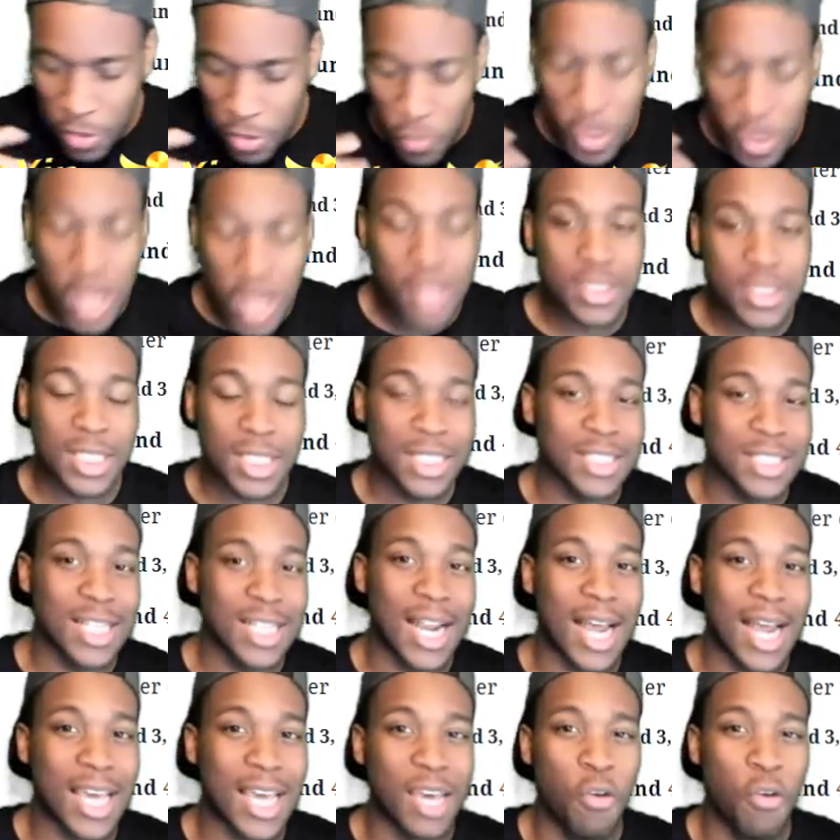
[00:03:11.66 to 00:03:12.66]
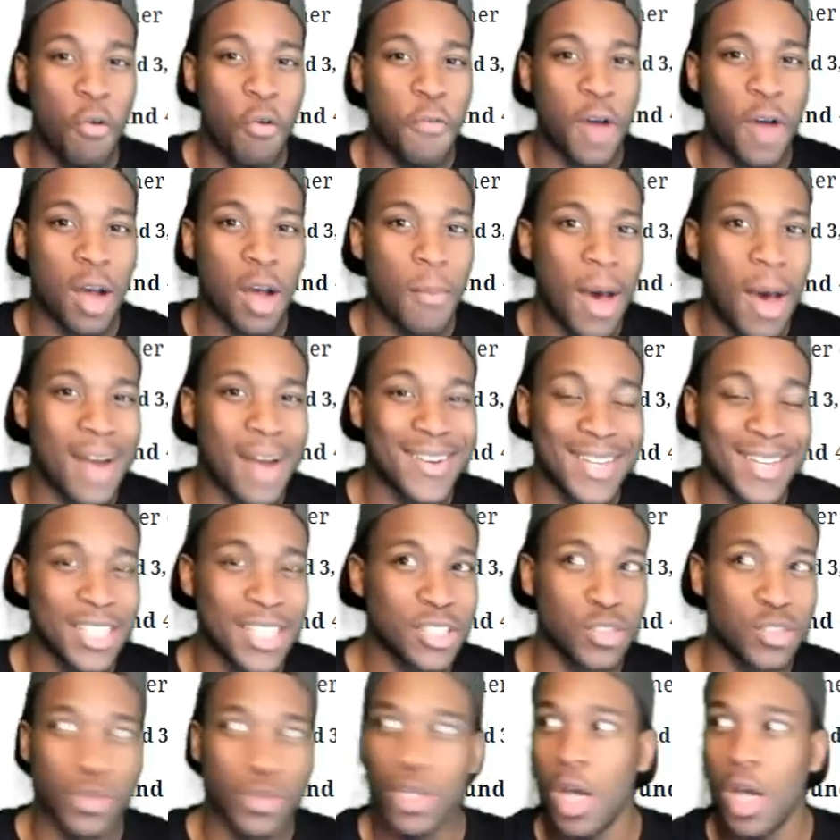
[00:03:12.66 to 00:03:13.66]
real season that I give a f about in
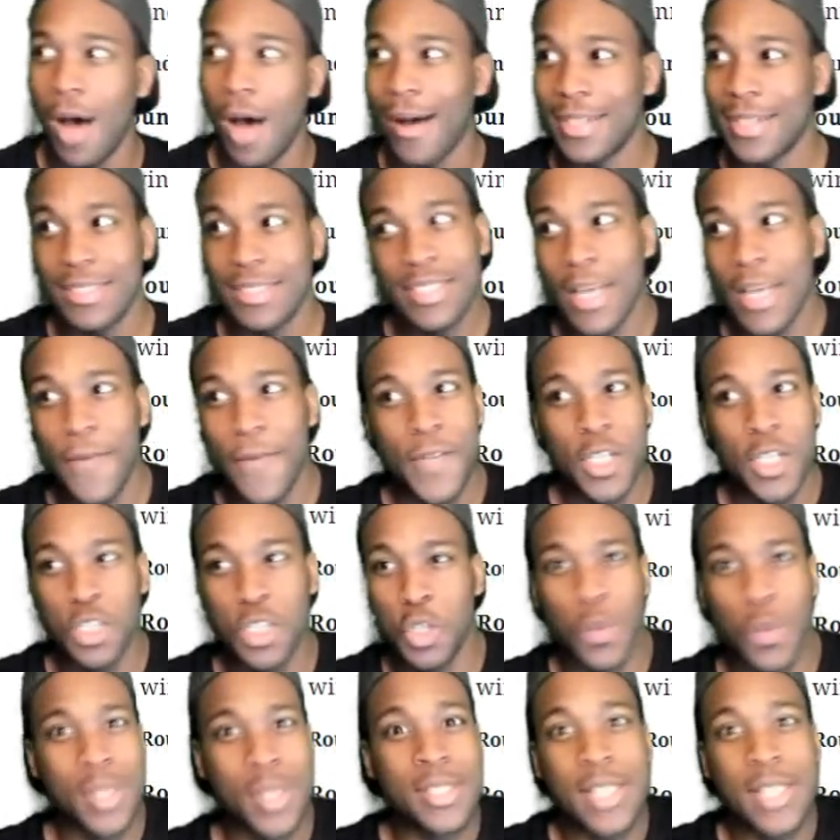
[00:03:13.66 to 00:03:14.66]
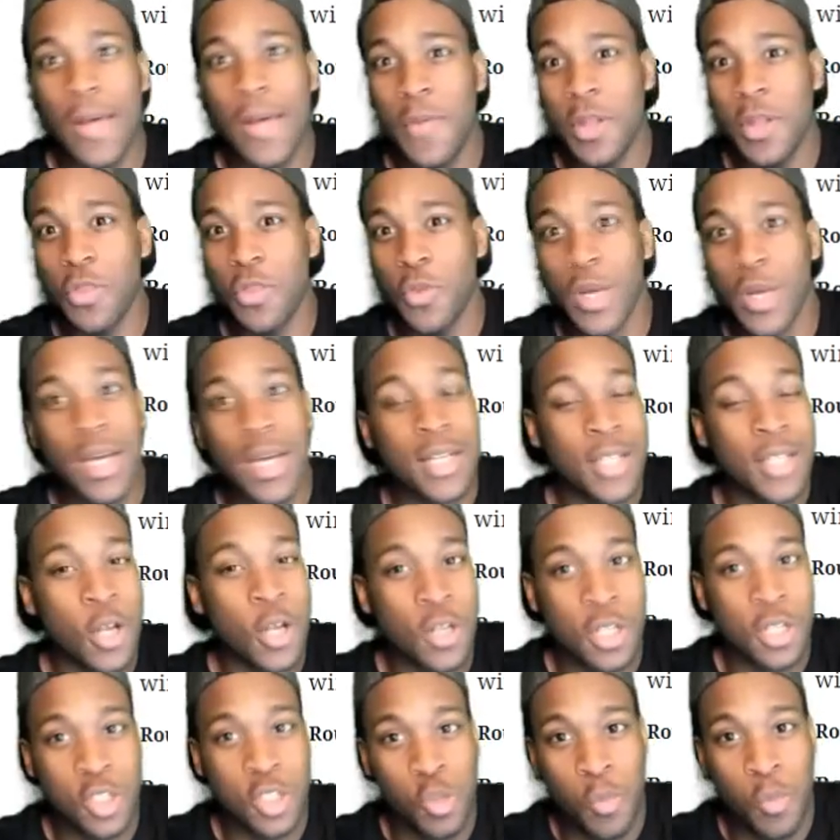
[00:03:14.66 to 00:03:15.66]
history are seventy-two and seventy-three, because those
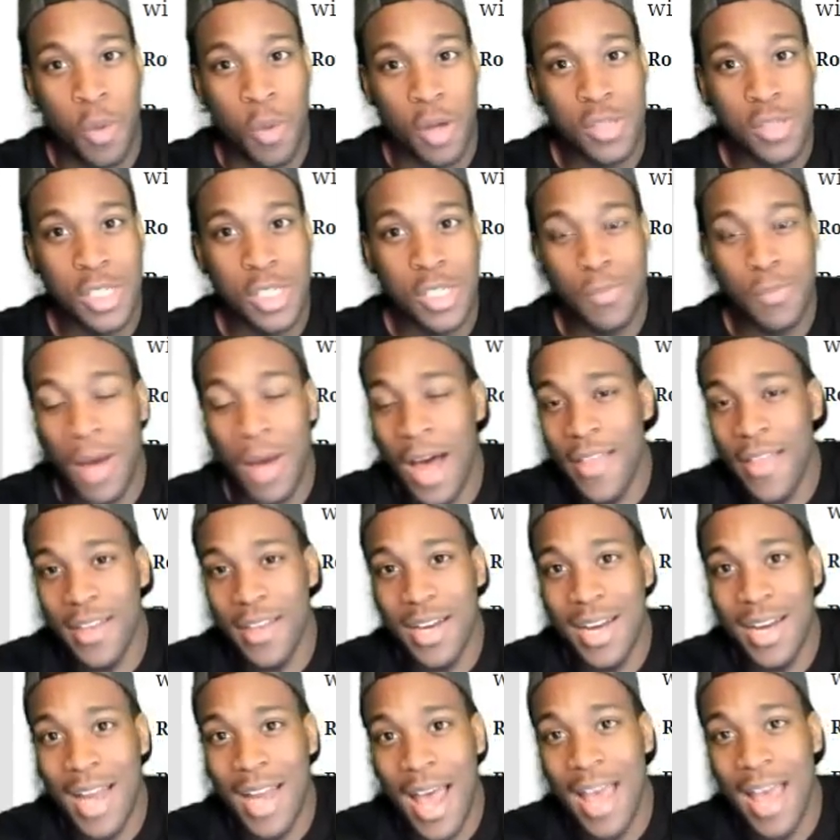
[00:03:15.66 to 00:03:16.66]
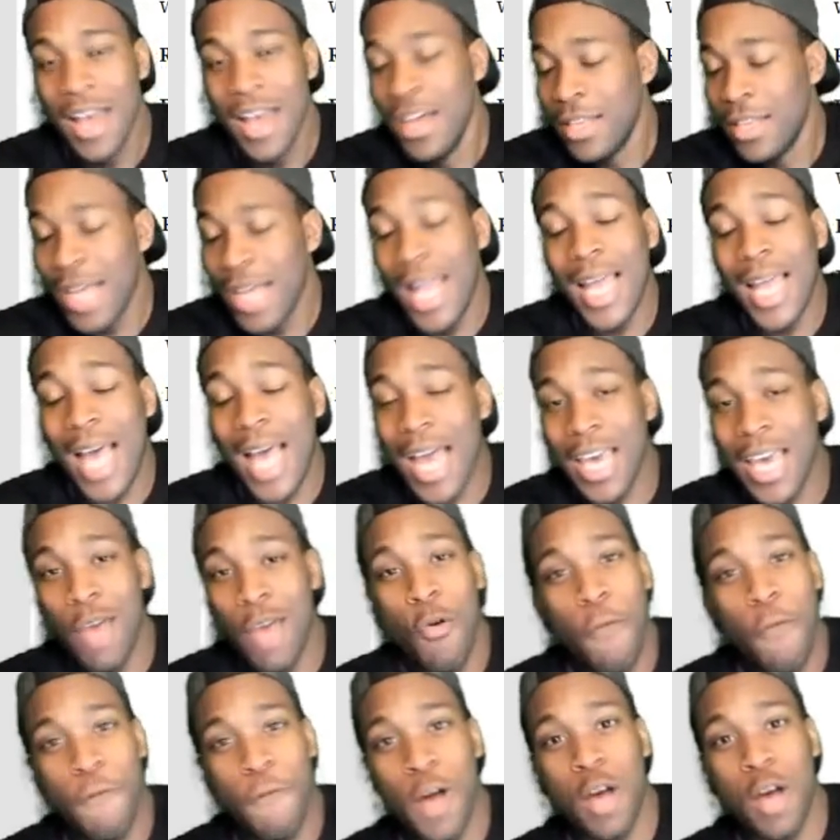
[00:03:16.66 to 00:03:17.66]
are the Super Bowl seasons. But other than that, y'all gotta give
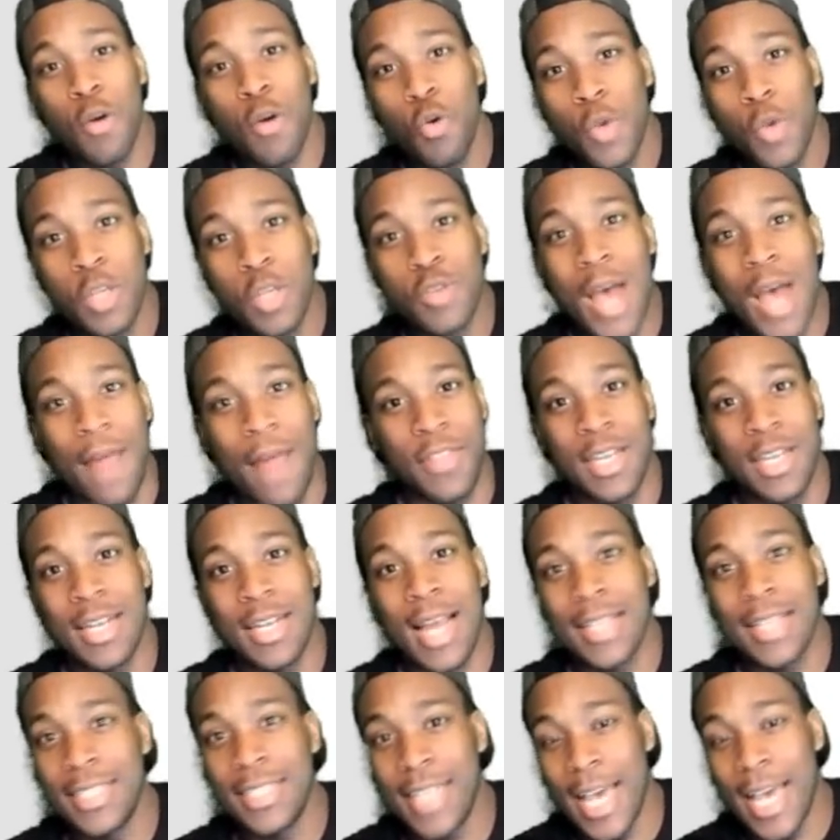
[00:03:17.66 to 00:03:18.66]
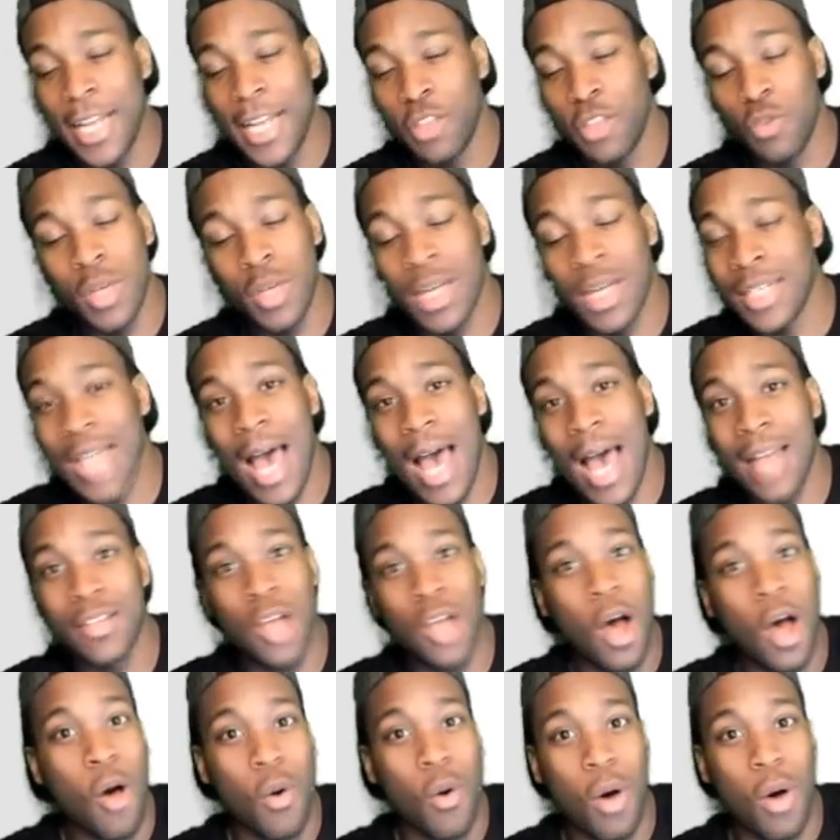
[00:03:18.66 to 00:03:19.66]
a f who we drafted in nineteen eighty-three, because I
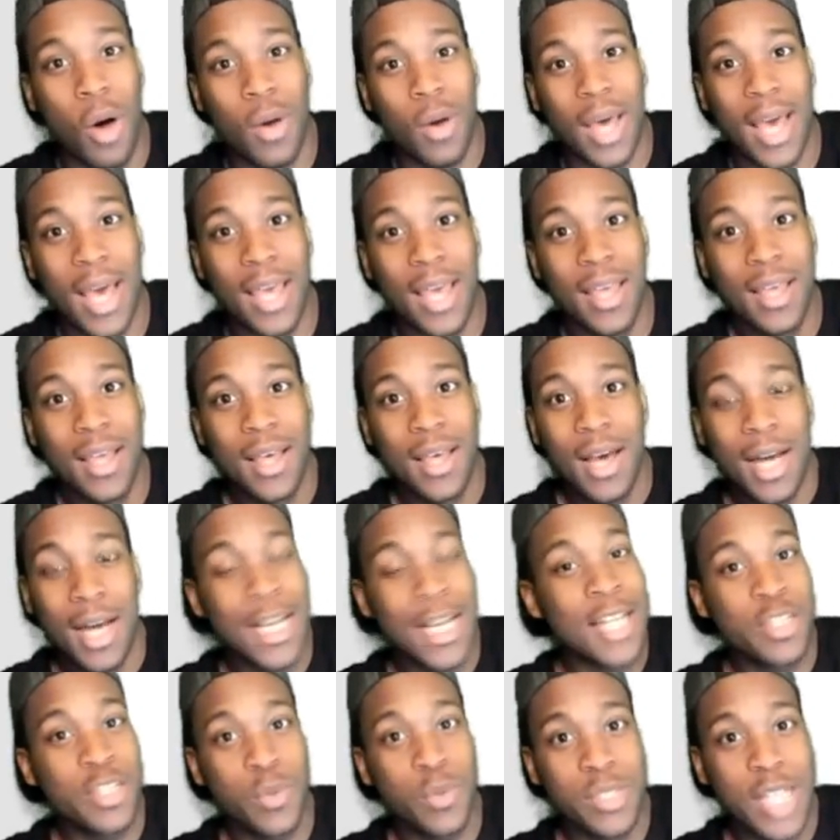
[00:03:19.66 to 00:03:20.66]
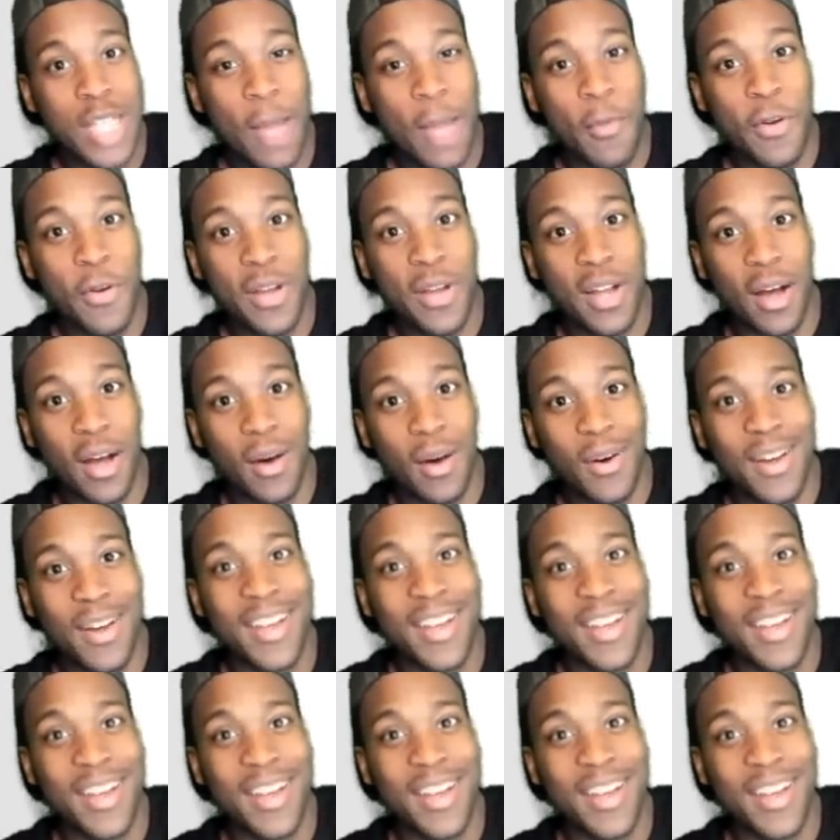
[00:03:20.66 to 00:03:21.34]
don't, okay? Unless it was Dan Marino.